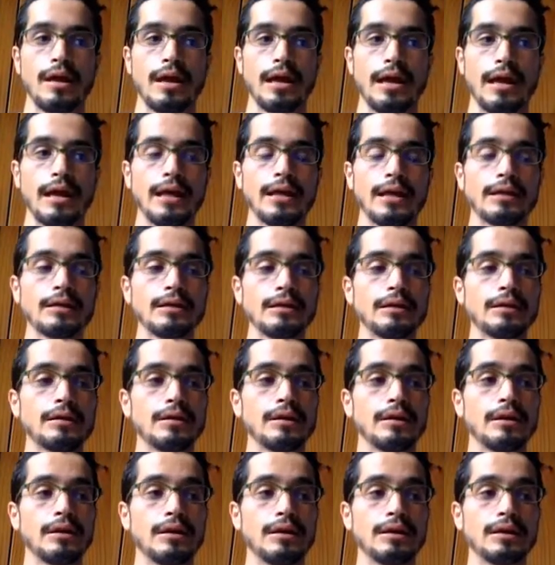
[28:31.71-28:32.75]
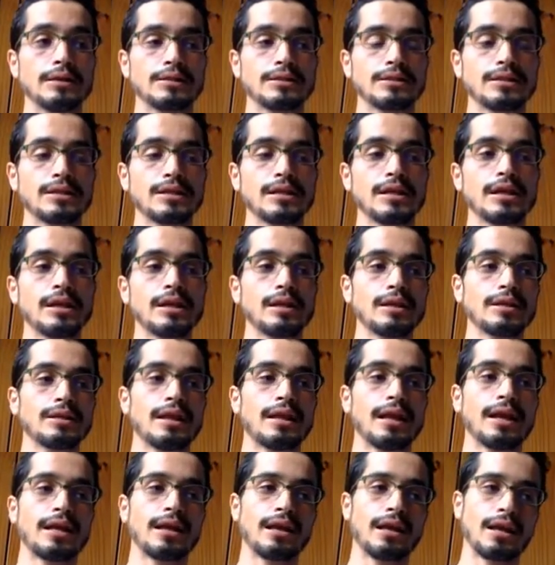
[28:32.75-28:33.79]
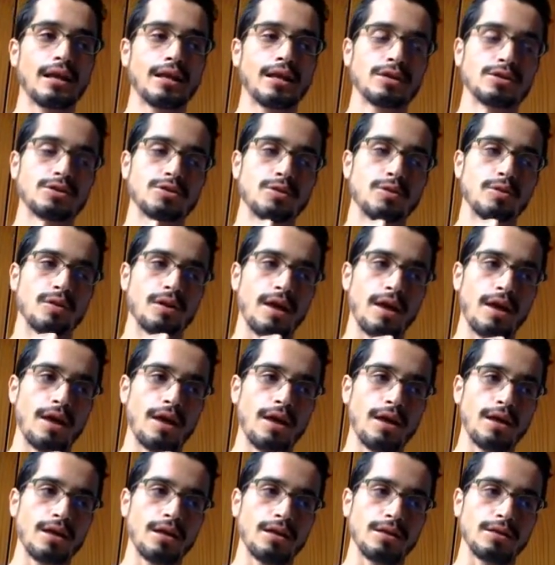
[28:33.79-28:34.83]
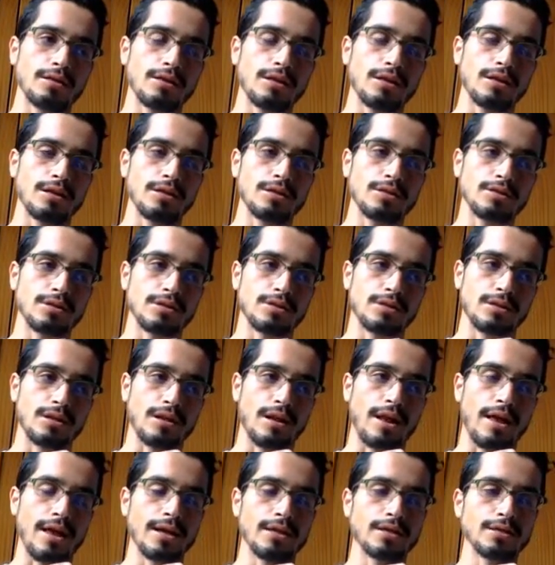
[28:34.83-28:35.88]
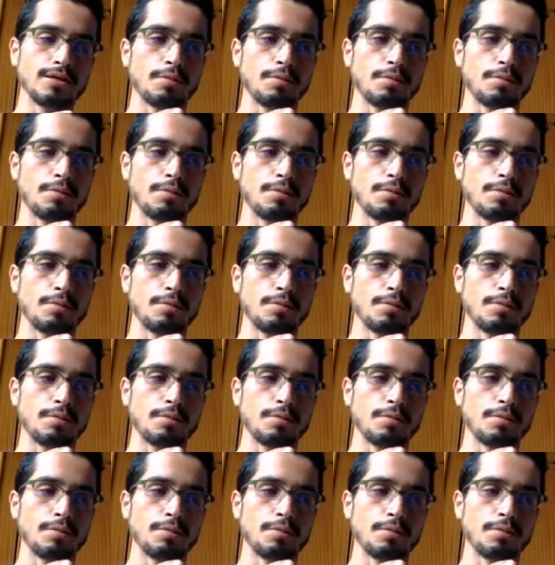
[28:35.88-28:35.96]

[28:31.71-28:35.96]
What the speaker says: and see that it's okay in this lens,